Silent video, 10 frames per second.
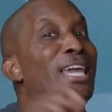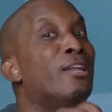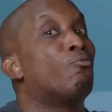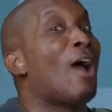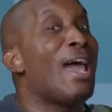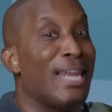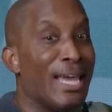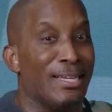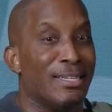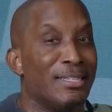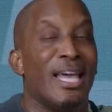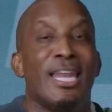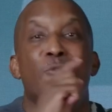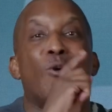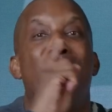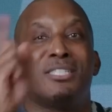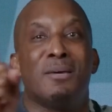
in writing than he was